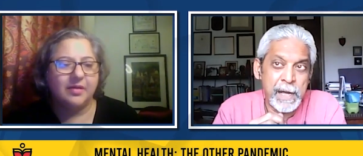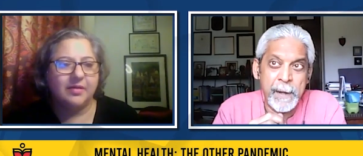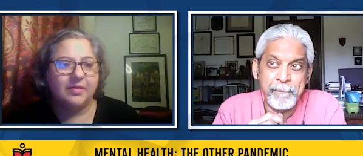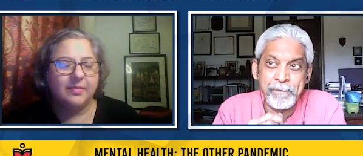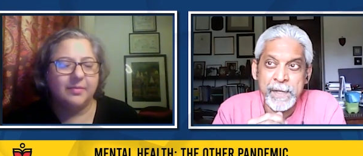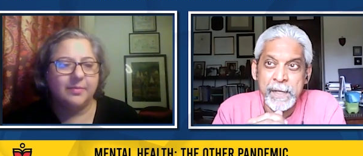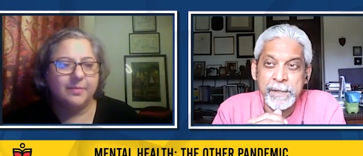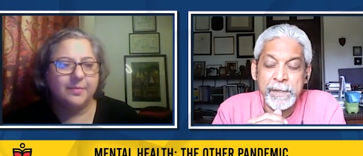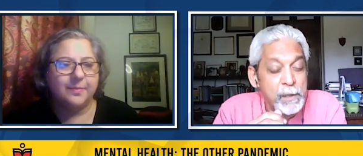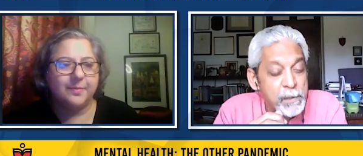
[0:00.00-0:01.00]
Speaker 1: um,
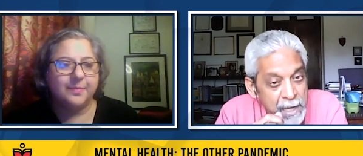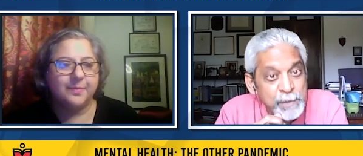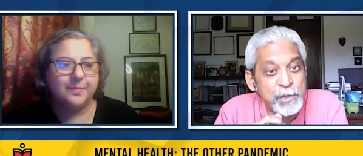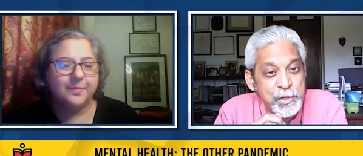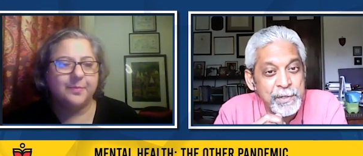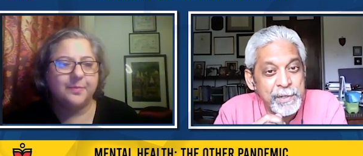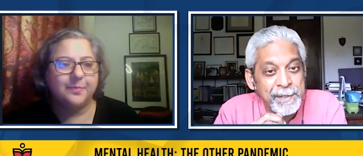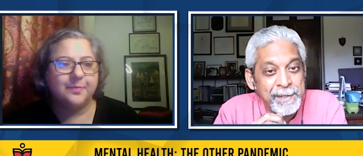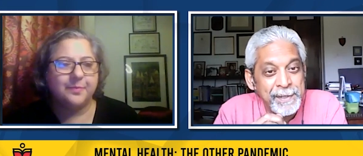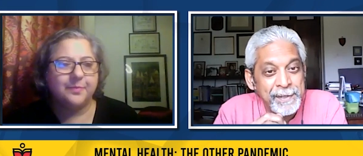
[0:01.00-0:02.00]
the crunch,
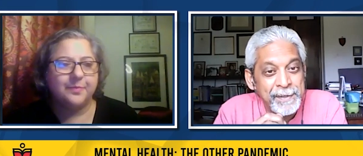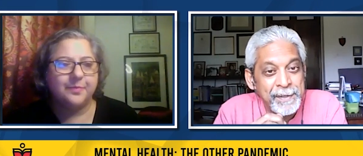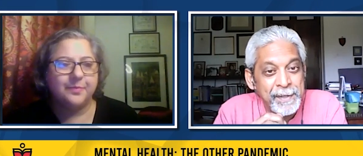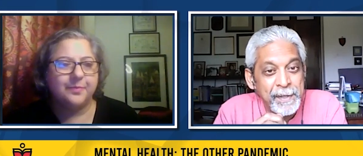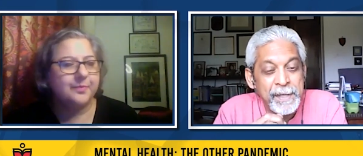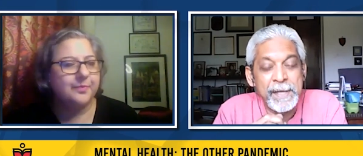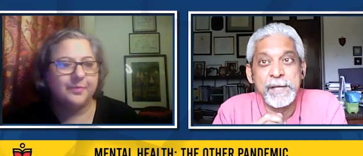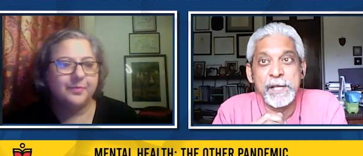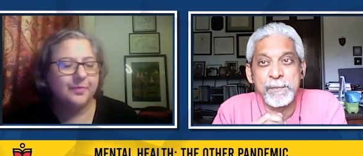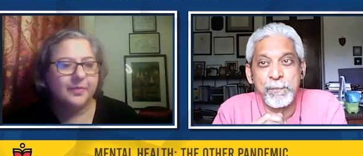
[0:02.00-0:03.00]

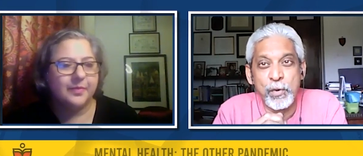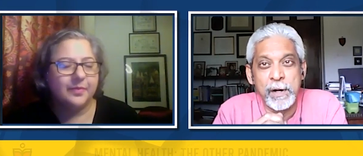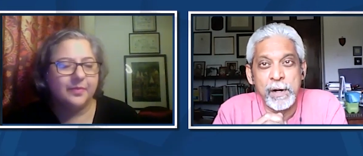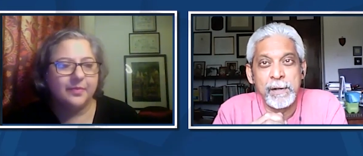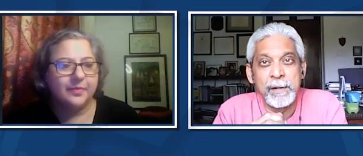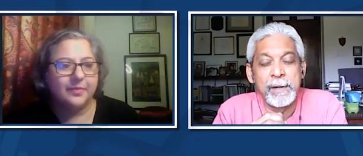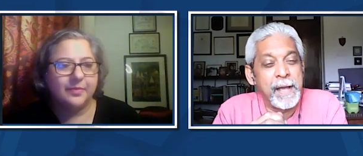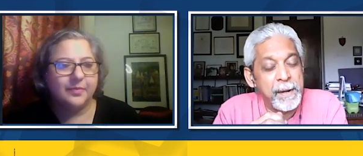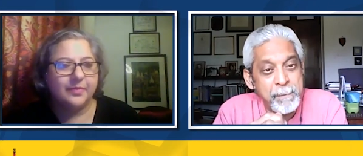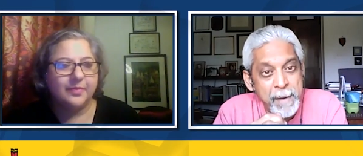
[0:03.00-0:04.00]
India's poor
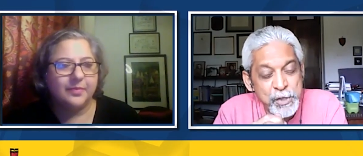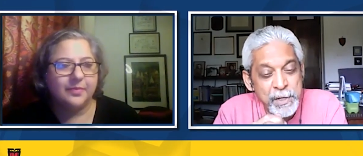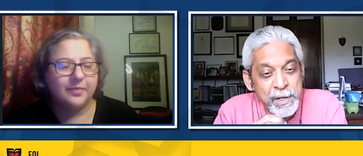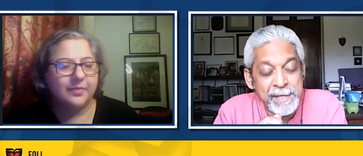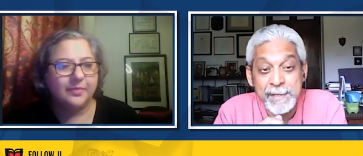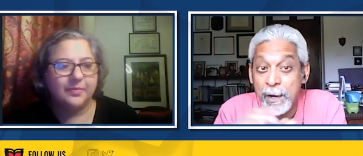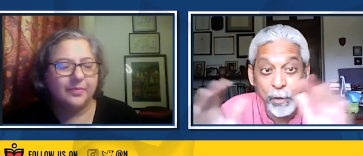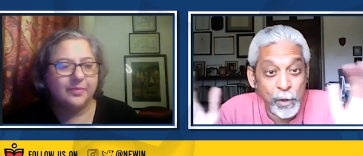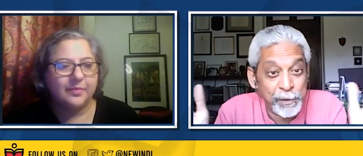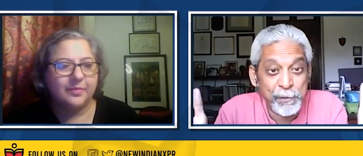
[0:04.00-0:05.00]
and marginalized
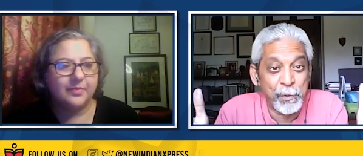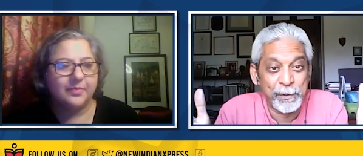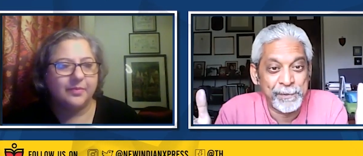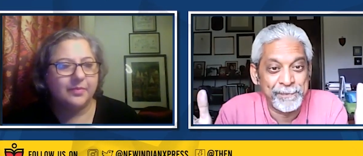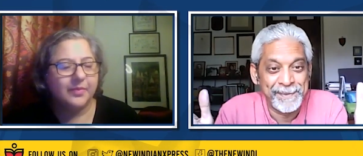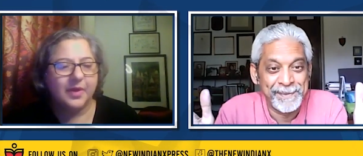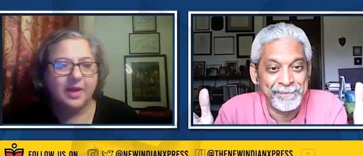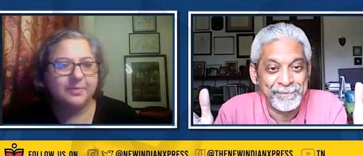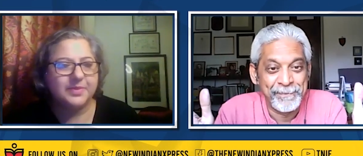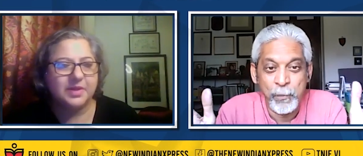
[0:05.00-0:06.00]
are on their own.
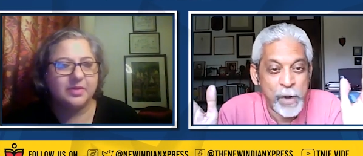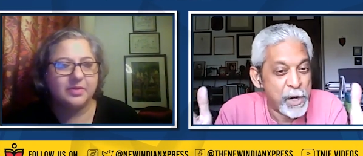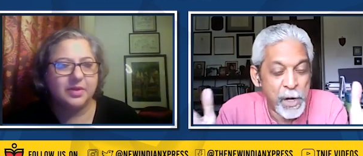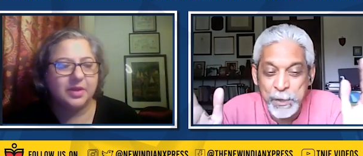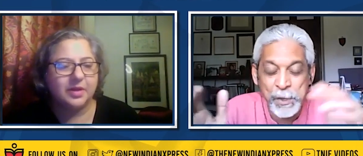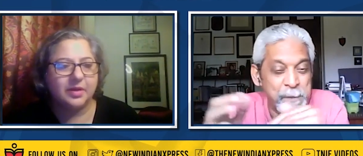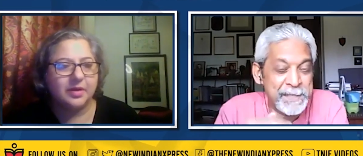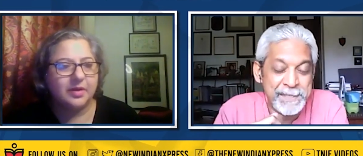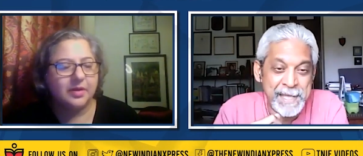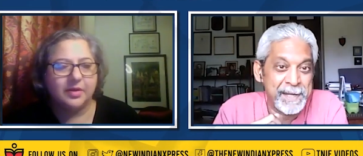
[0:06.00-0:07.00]
Speaker 2: Absolutely. We're not going
Speaker 1: to
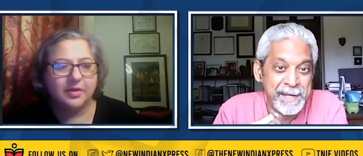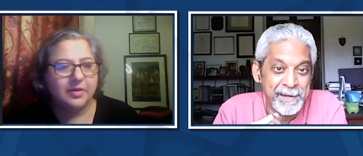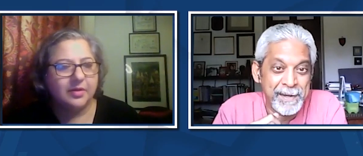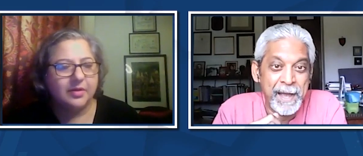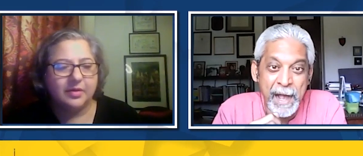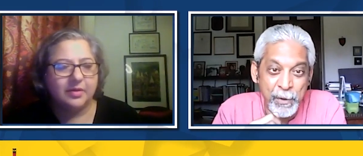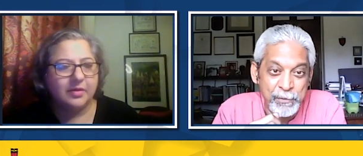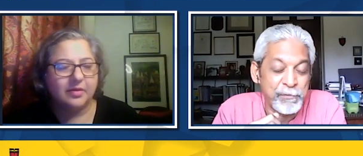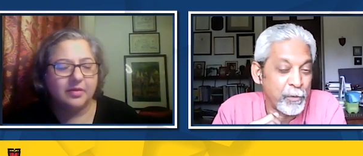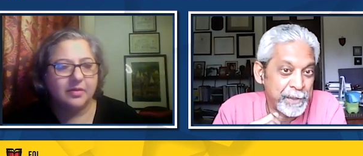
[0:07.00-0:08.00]
be standing
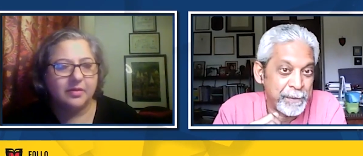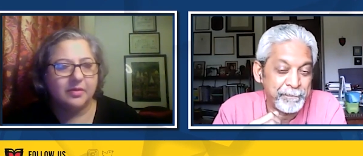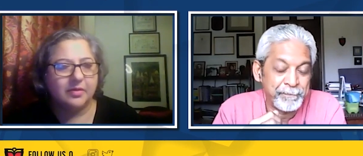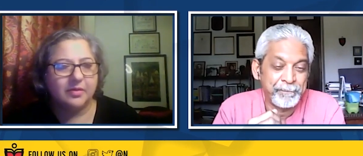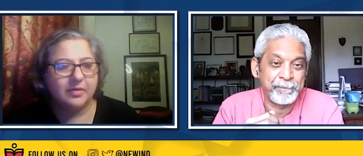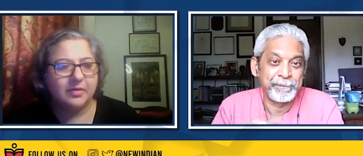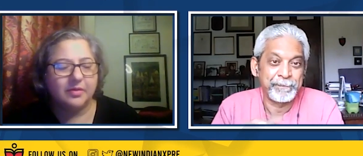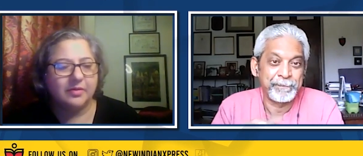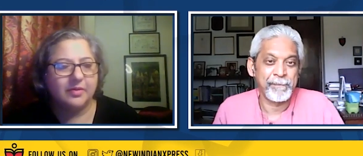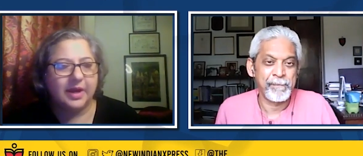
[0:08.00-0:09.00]
out for them.
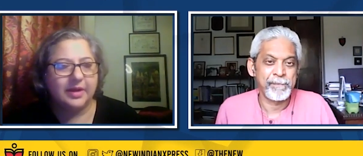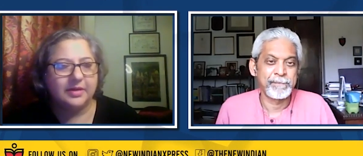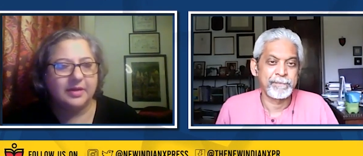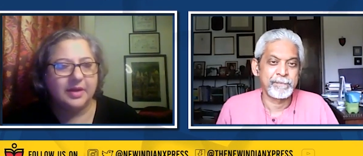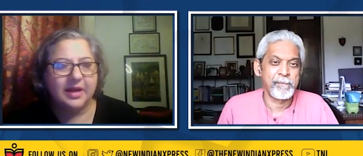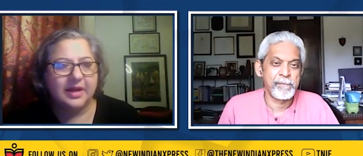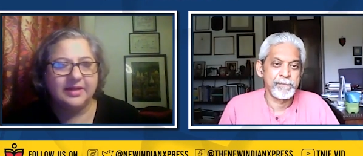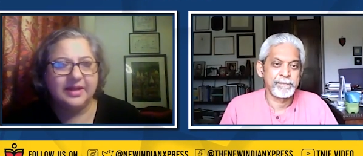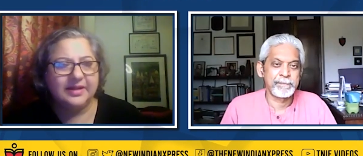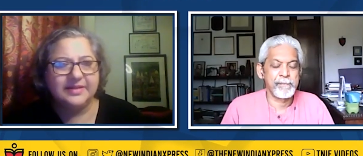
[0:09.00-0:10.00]
Speaker 2: Right. And I
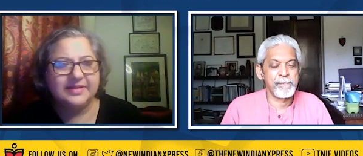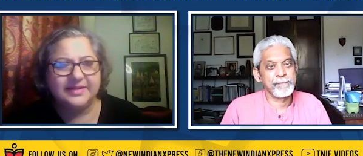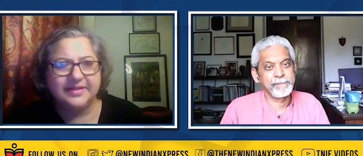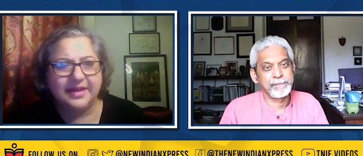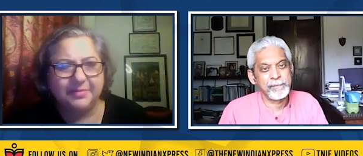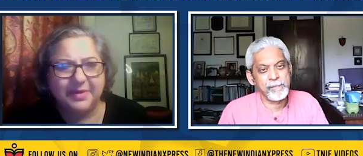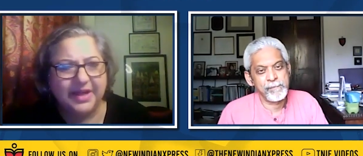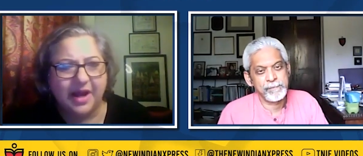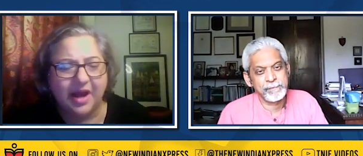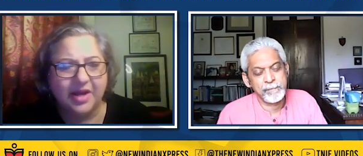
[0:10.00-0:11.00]
think that's a terribly
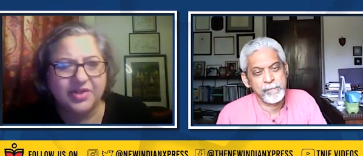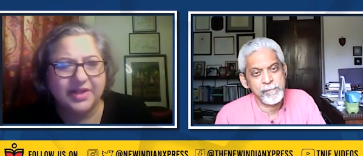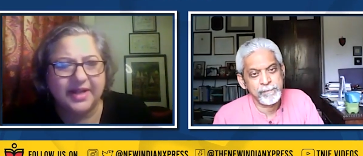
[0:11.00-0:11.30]
harsh